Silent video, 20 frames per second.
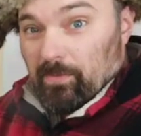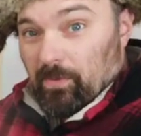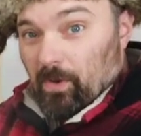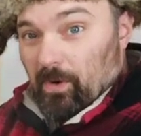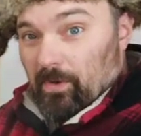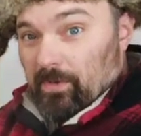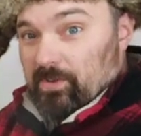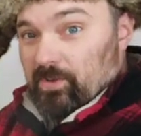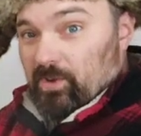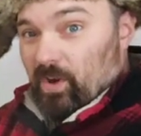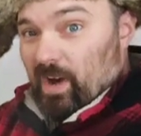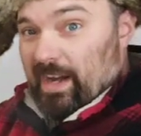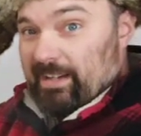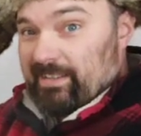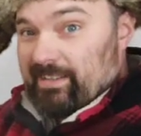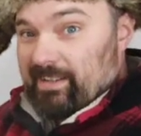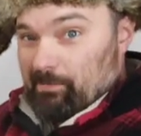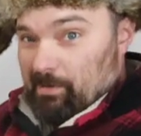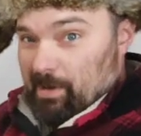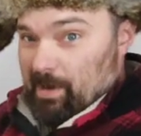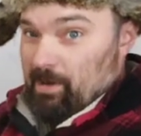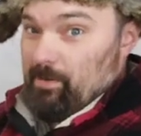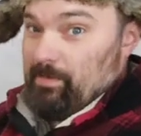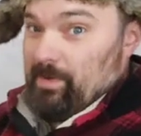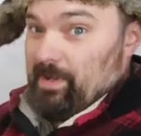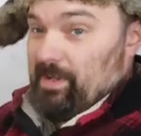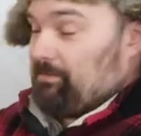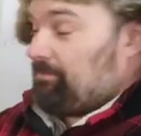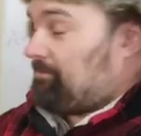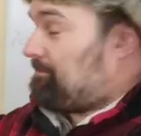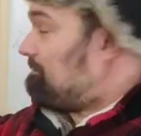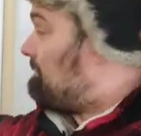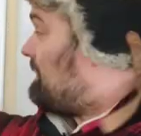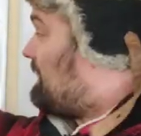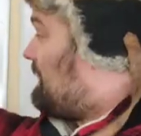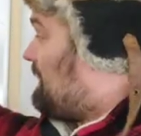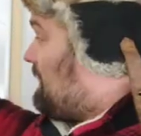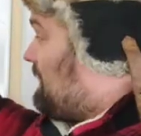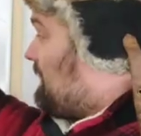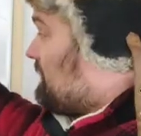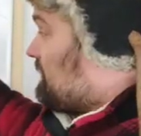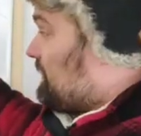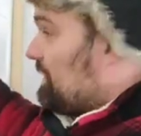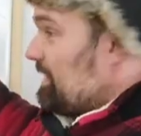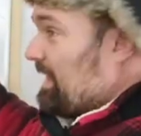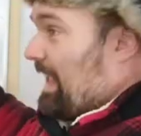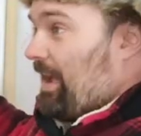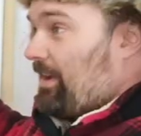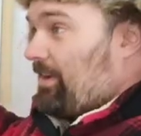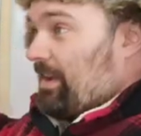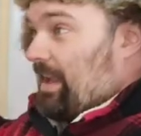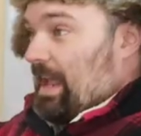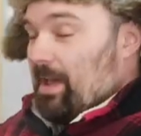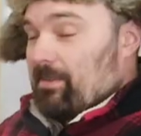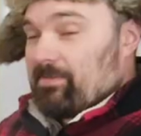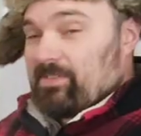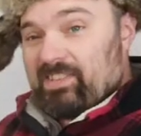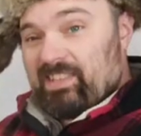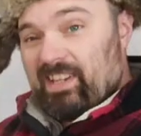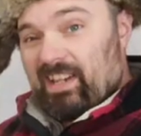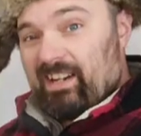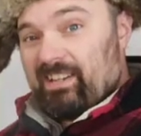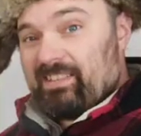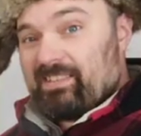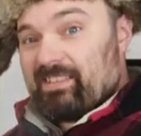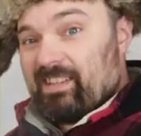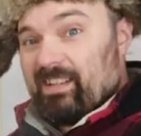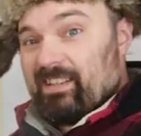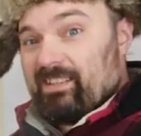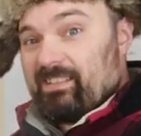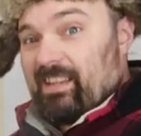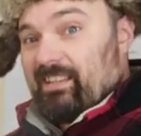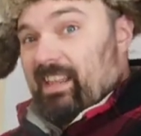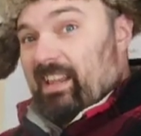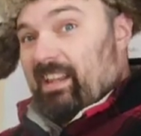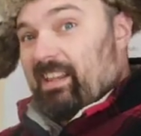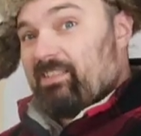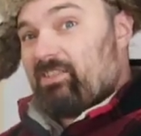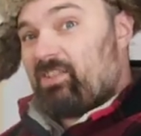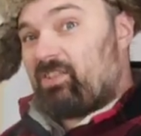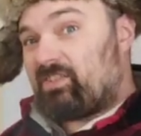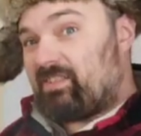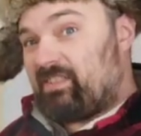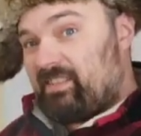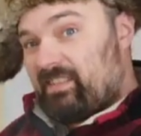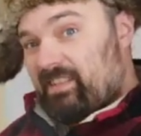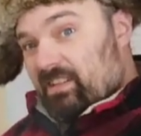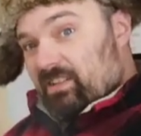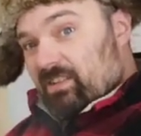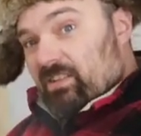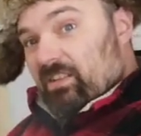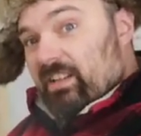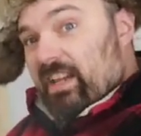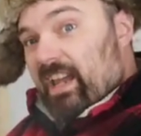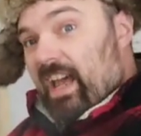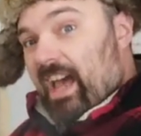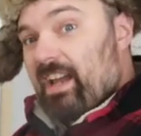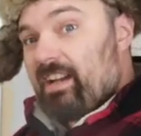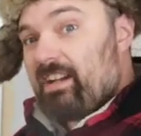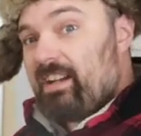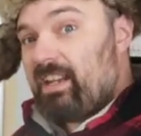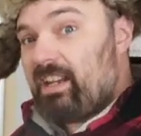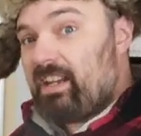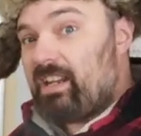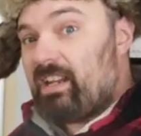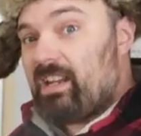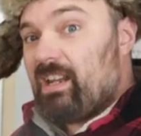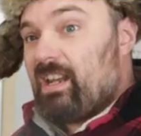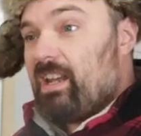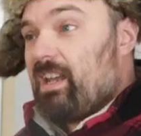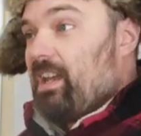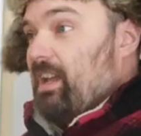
before the train derailment. So now you have citizens that they can just digitally ID.